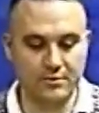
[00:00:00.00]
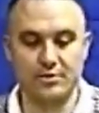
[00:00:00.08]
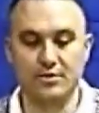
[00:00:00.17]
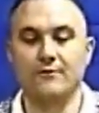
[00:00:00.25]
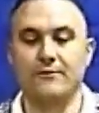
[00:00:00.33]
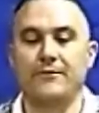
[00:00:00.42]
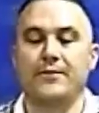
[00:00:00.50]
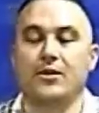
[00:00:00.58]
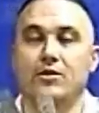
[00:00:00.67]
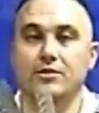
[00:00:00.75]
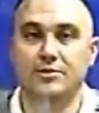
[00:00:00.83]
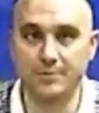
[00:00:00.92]
some
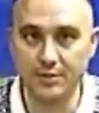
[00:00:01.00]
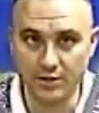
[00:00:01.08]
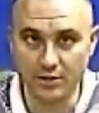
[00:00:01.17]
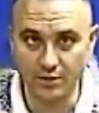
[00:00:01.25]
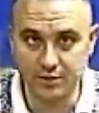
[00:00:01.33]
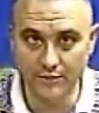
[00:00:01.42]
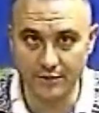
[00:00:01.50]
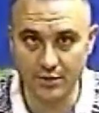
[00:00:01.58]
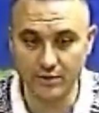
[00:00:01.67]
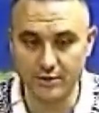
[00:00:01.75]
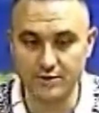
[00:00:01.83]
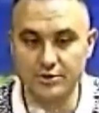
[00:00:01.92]
ferrous material that
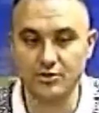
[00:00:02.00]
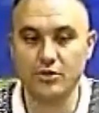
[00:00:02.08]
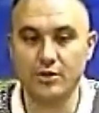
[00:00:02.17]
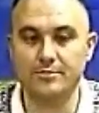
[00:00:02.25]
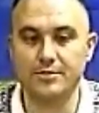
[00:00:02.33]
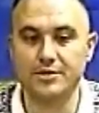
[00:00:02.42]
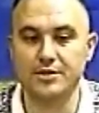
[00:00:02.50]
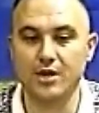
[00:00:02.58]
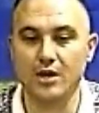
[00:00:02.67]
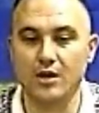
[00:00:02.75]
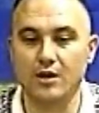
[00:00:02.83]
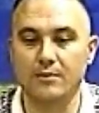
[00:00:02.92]
are in strips.
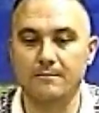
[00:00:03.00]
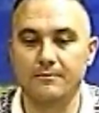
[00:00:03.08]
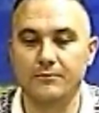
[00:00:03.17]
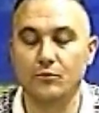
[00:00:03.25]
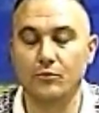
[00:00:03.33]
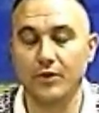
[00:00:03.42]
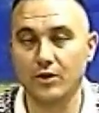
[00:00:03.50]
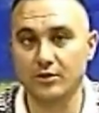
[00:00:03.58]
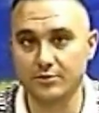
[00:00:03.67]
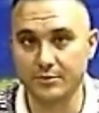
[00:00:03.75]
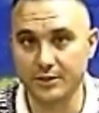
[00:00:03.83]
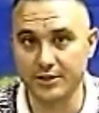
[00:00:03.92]
Uh,
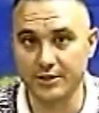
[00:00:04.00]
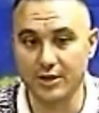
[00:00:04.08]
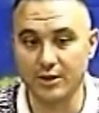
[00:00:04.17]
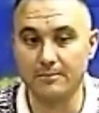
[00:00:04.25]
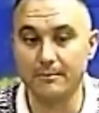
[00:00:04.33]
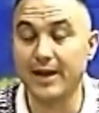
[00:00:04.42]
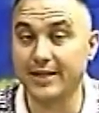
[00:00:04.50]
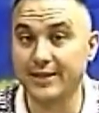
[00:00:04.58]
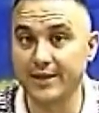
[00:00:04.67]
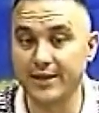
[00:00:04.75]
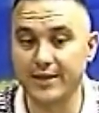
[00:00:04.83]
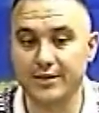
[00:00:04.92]
ferrous meaning uh,
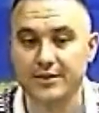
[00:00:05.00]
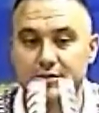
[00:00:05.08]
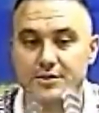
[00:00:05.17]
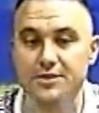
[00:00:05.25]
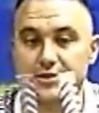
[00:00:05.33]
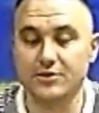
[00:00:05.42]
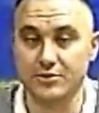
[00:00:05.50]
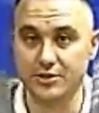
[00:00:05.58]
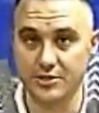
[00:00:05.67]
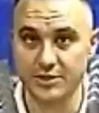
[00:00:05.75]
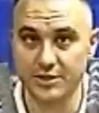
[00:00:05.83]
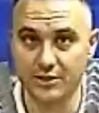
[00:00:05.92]
magnetic. these are
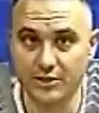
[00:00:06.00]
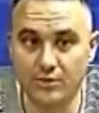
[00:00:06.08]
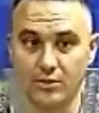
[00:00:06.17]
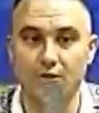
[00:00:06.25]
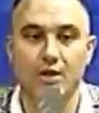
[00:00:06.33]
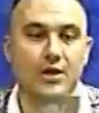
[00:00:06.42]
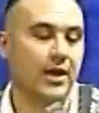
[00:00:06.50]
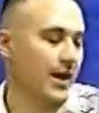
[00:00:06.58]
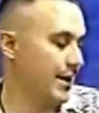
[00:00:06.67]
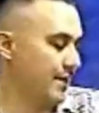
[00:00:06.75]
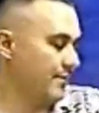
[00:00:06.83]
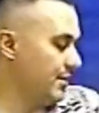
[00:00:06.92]
steel,
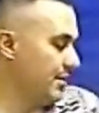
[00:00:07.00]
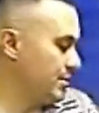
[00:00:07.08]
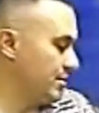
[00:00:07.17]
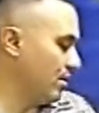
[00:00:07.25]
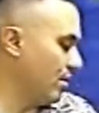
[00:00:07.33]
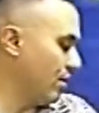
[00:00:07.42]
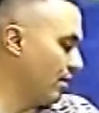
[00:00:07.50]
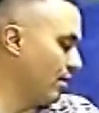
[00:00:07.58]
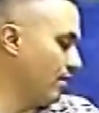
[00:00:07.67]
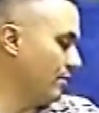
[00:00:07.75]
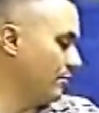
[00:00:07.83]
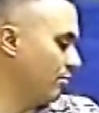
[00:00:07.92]
and these are
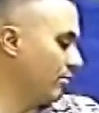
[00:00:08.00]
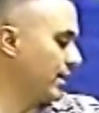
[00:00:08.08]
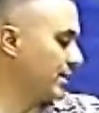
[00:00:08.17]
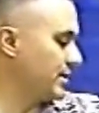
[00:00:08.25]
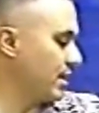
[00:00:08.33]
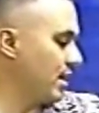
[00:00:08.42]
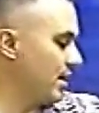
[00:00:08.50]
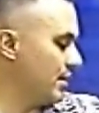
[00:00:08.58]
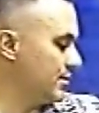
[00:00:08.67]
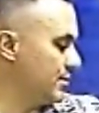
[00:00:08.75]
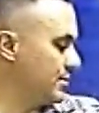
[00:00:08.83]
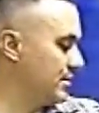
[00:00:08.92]
brick
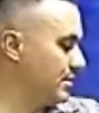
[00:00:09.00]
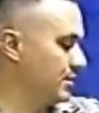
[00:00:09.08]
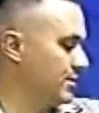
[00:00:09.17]
ties.